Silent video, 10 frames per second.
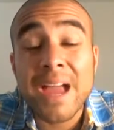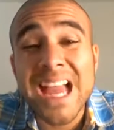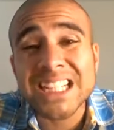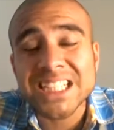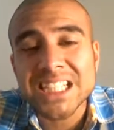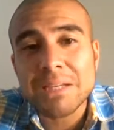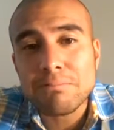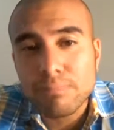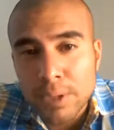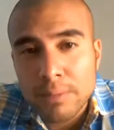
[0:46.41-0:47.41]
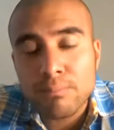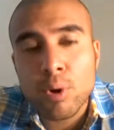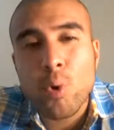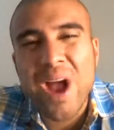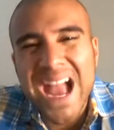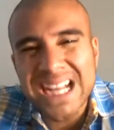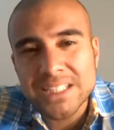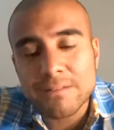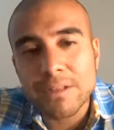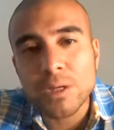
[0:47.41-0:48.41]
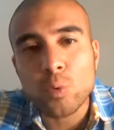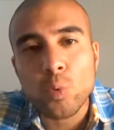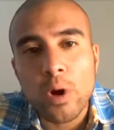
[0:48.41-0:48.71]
actually been proactively